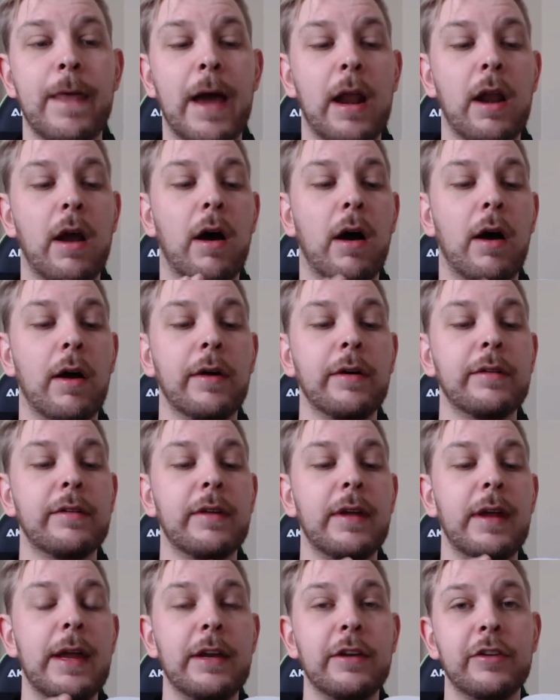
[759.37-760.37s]
that
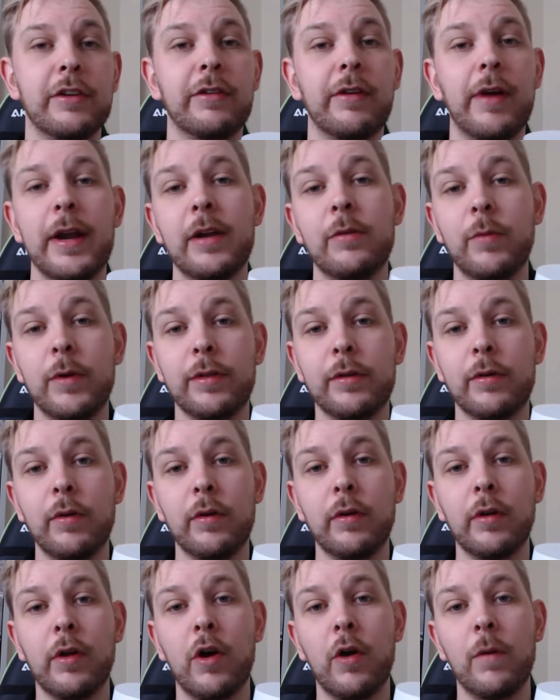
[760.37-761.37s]
aren't integrated with
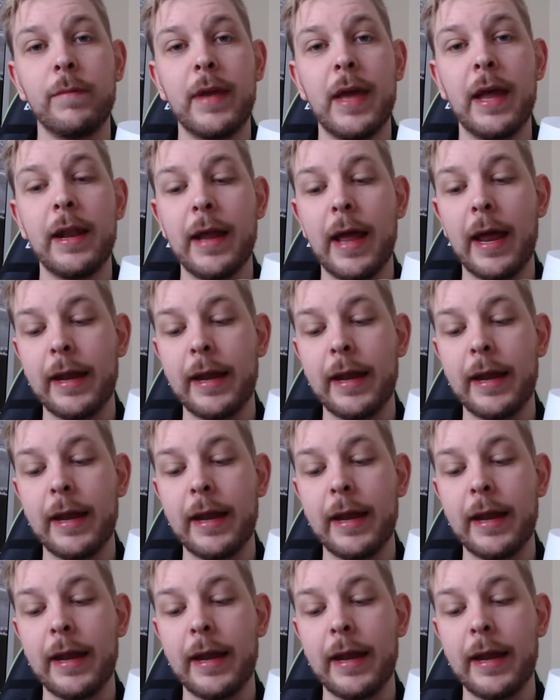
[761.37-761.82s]
Google Home yet,